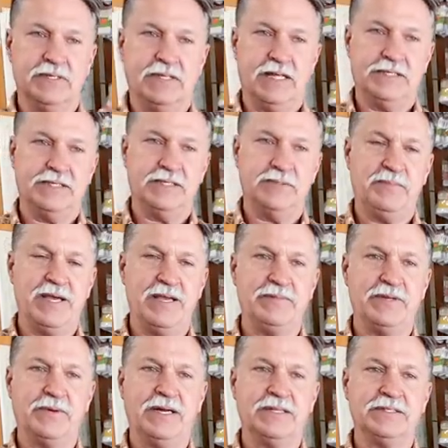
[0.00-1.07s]
That's his
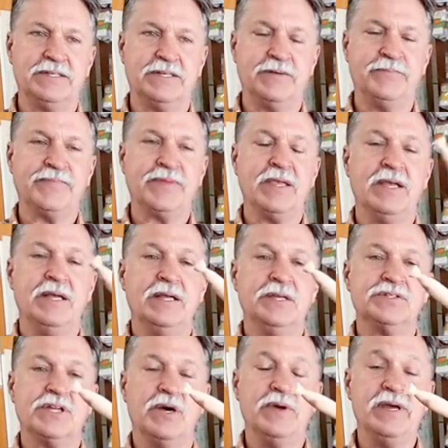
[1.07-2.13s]
baby right there.
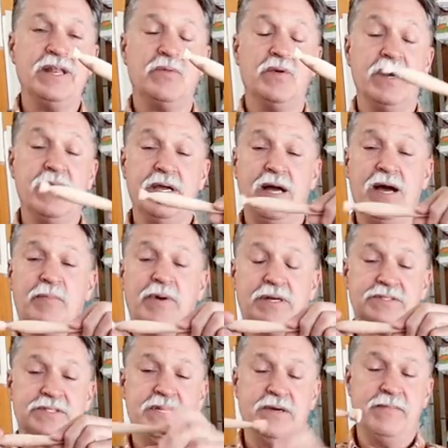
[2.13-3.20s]
So anyway, I
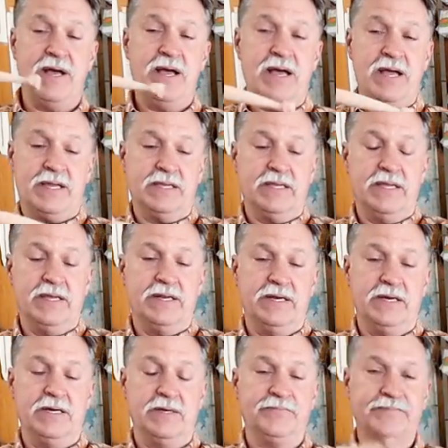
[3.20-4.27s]
brought some back, and
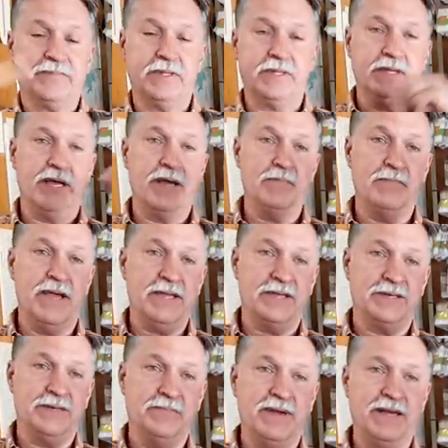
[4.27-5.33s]
uh, I'm
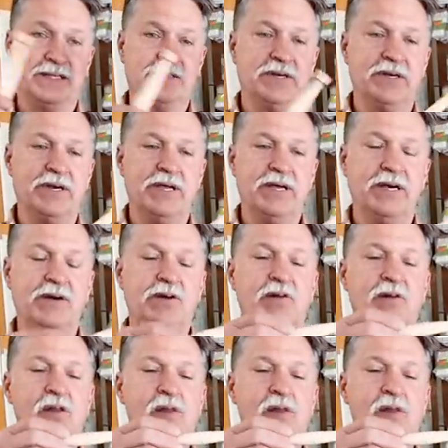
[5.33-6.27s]
making them back there now.